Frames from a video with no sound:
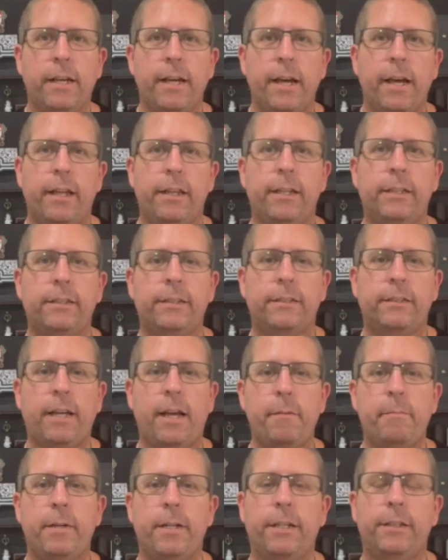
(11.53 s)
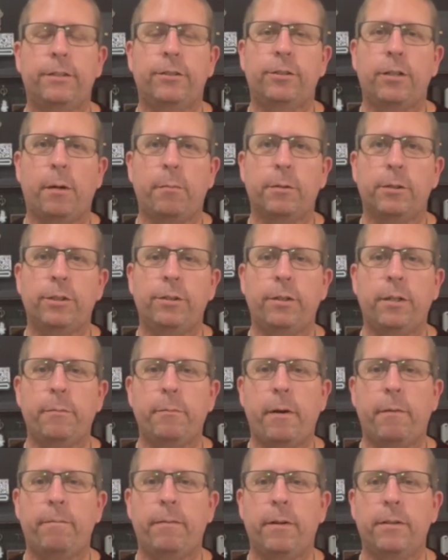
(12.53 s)
and this assignment is Troubleshooting
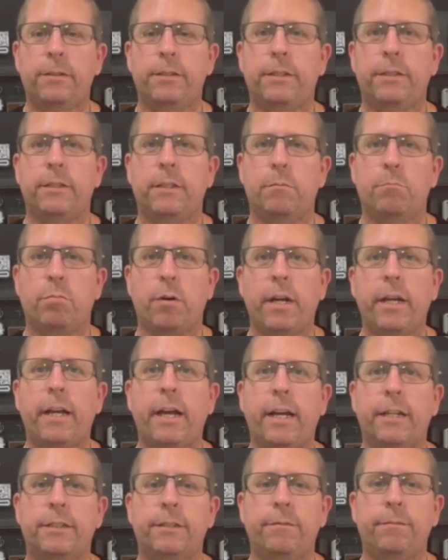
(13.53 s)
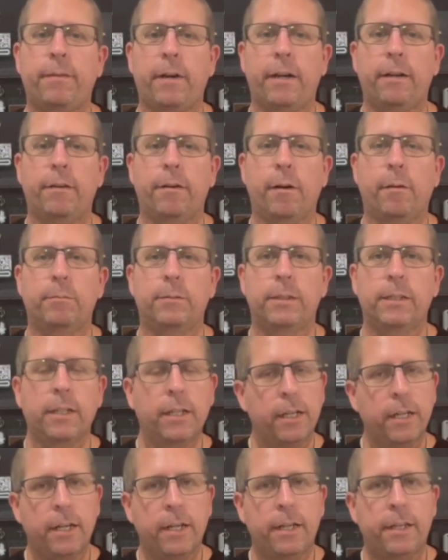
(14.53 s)
Malfunctions in Break Action Firearms.
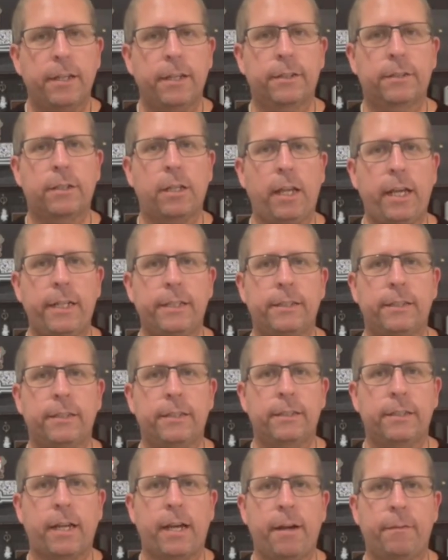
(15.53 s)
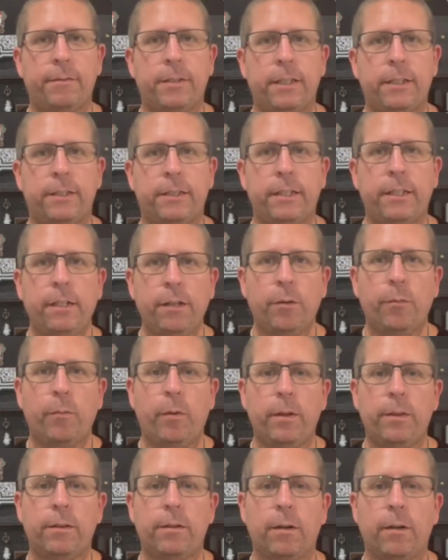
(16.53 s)
This class is FTT
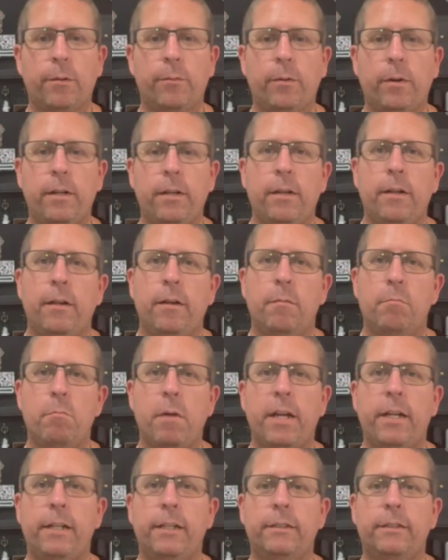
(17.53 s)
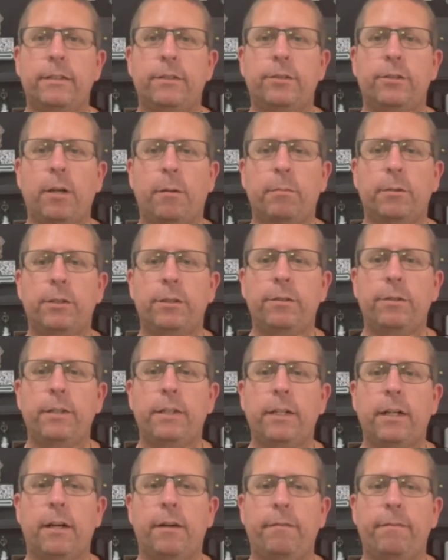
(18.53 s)
131, Maintenance and
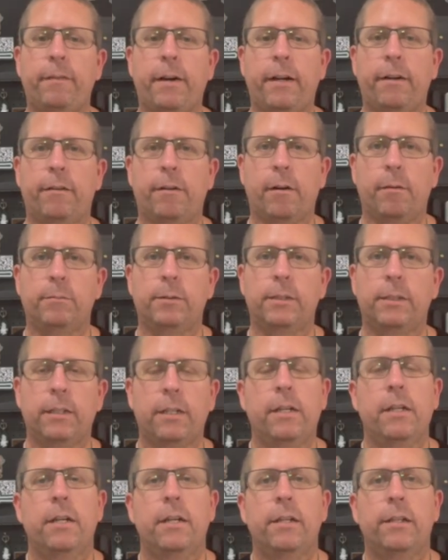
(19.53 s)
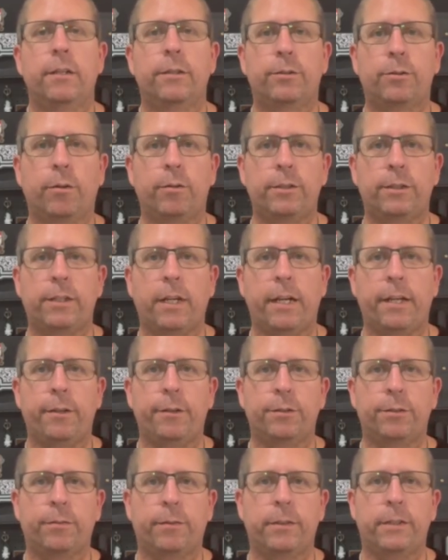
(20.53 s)
Troubleshooting of Firearms. The sources I
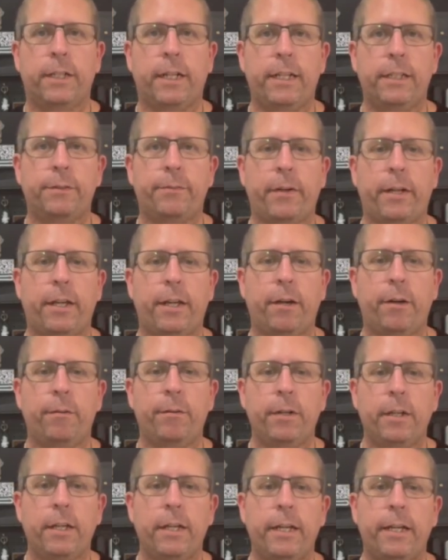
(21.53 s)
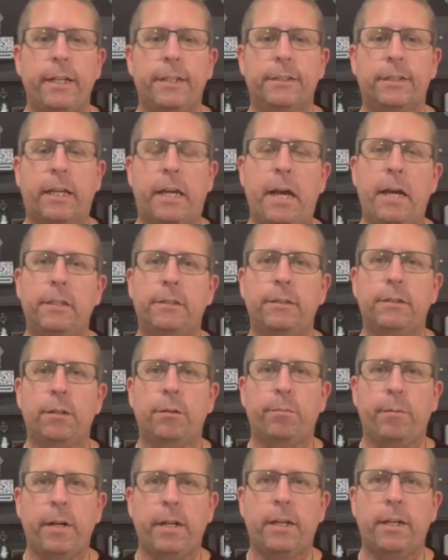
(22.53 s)
use for today's video is Kasner
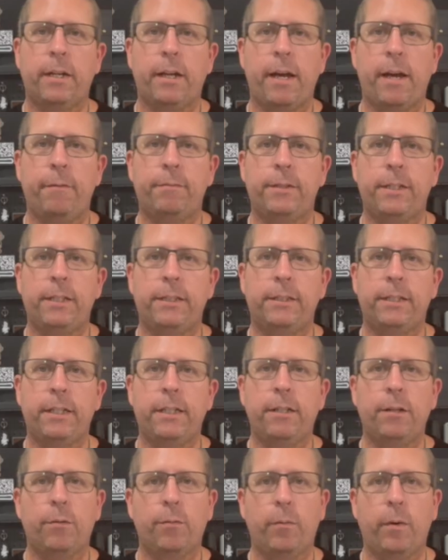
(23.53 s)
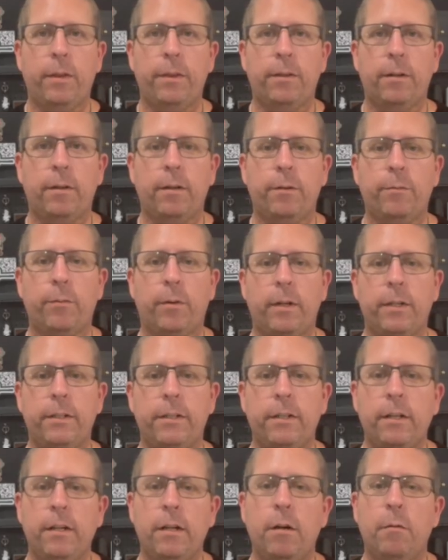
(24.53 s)
Rick FTT 131,
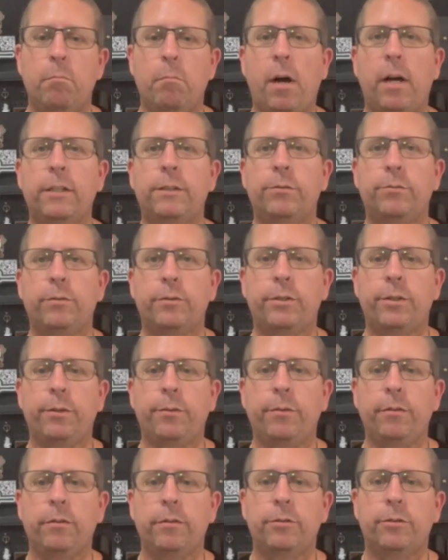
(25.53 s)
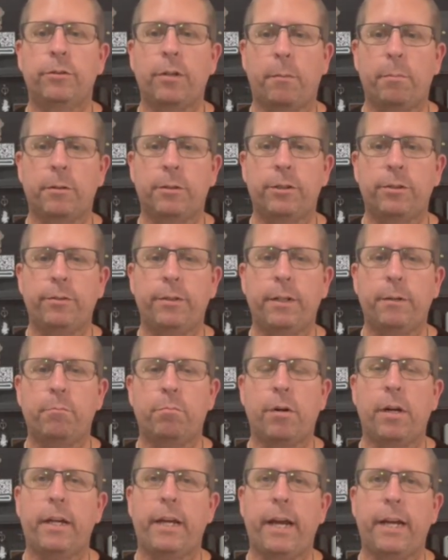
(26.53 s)
Module 2, Troubleshooting
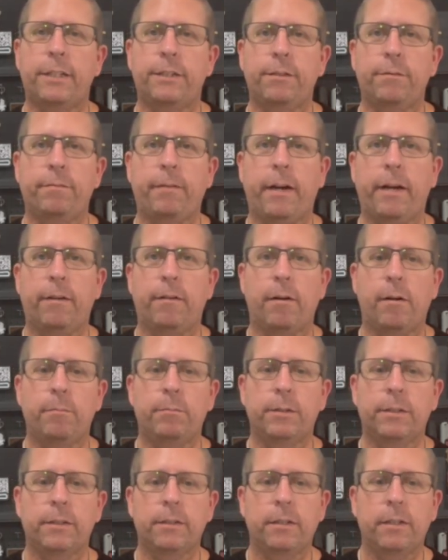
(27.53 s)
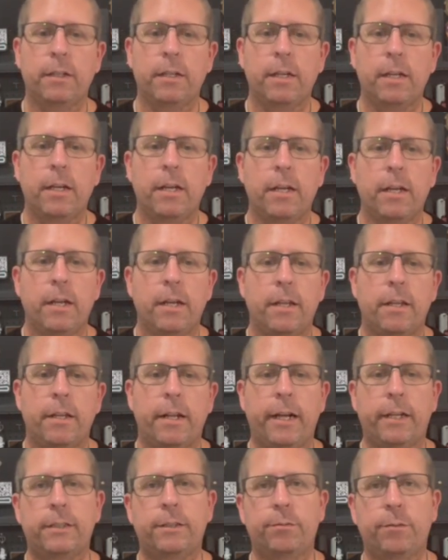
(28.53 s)
Break Action Firearms. The
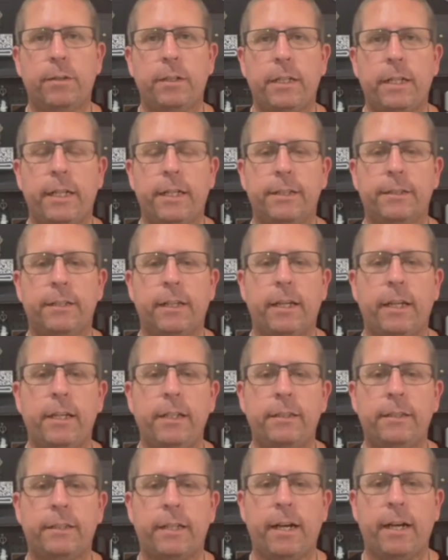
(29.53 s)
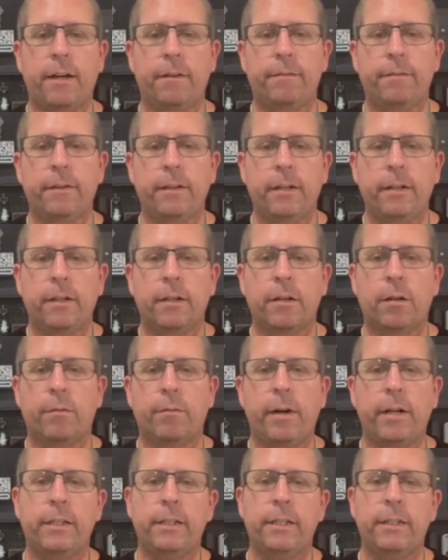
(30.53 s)
next one is eStaff,
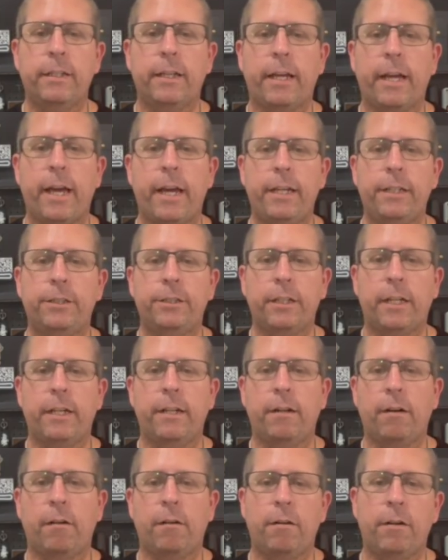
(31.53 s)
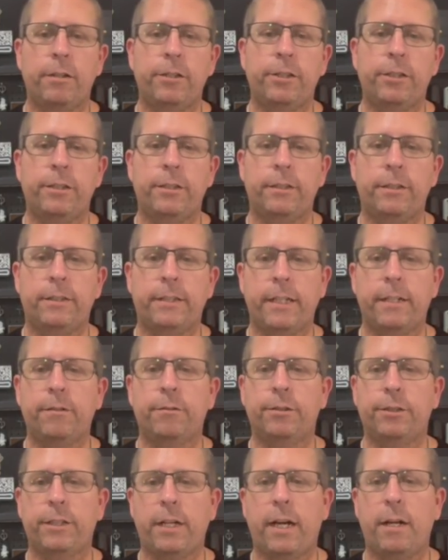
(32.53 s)
Correcting the H&R
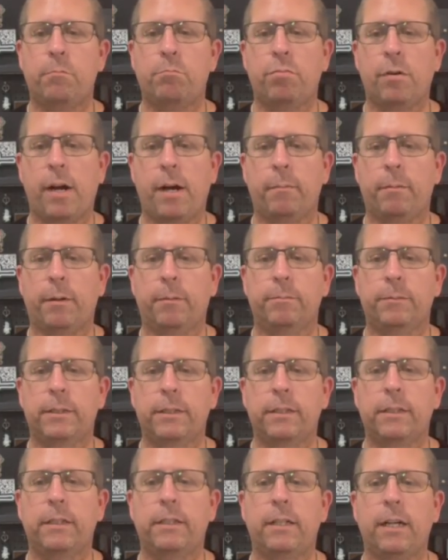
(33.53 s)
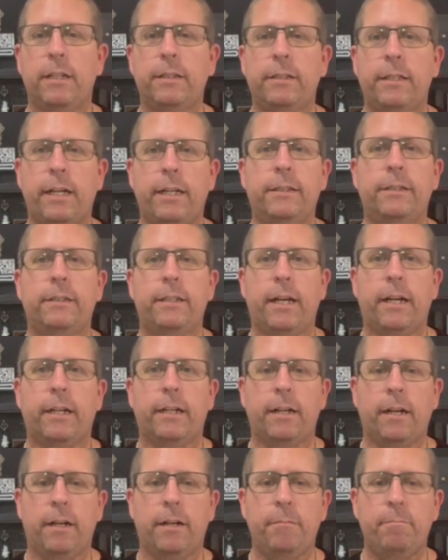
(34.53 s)
Single Shot Problems,
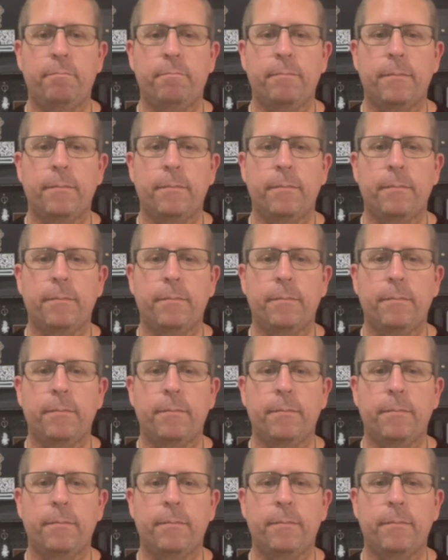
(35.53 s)
guntest.com.